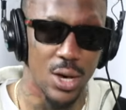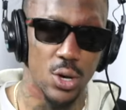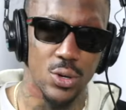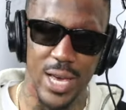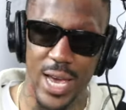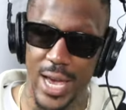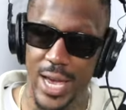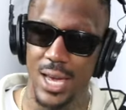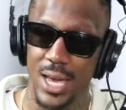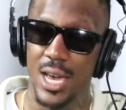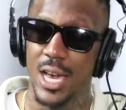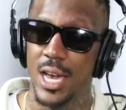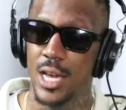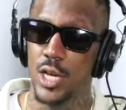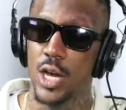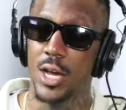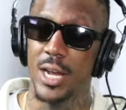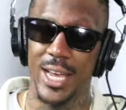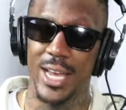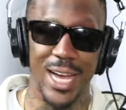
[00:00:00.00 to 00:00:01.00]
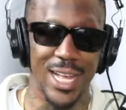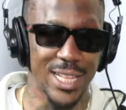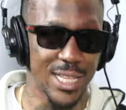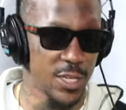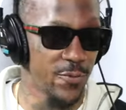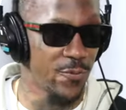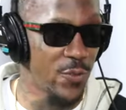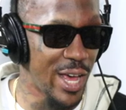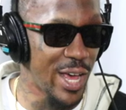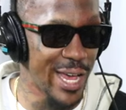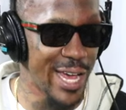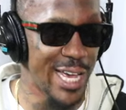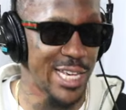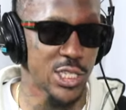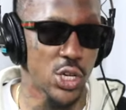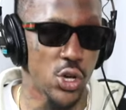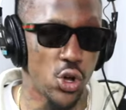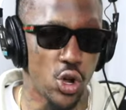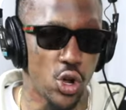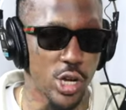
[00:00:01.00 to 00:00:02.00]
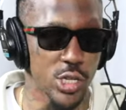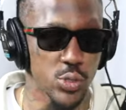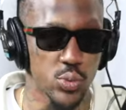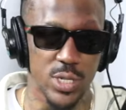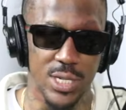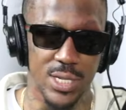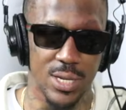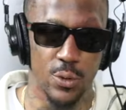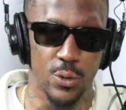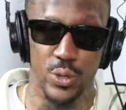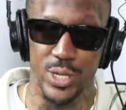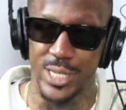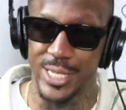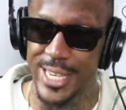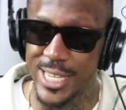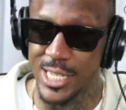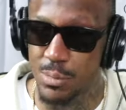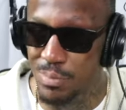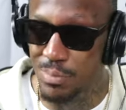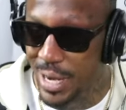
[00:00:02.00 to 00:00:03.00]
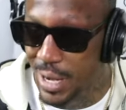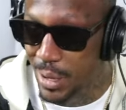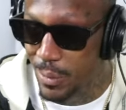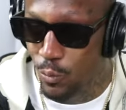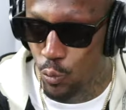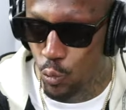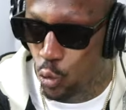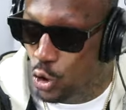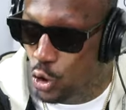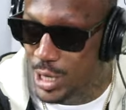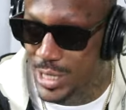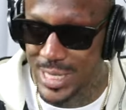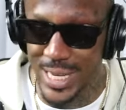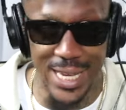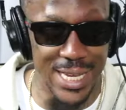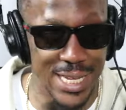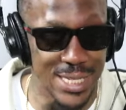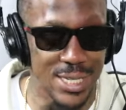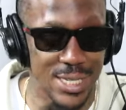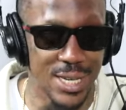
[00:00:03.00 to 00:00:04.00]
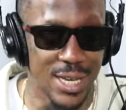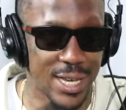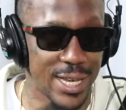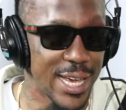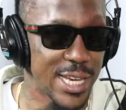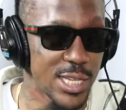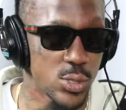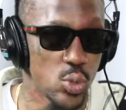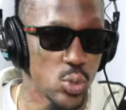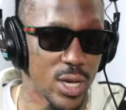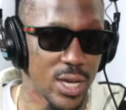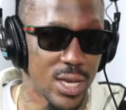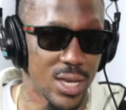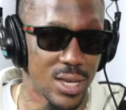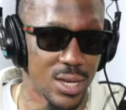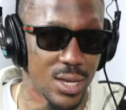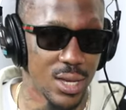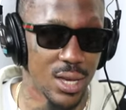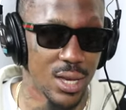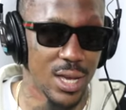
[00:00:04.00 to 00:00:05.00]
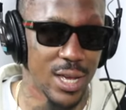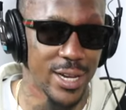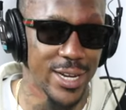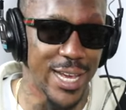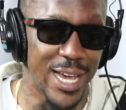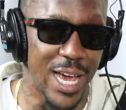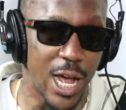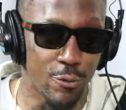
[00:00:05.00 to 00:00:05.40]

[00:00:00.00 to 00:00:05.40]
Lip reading: Okay. Y'all done got these fly ass cars with 6 month warranties. And guess what? They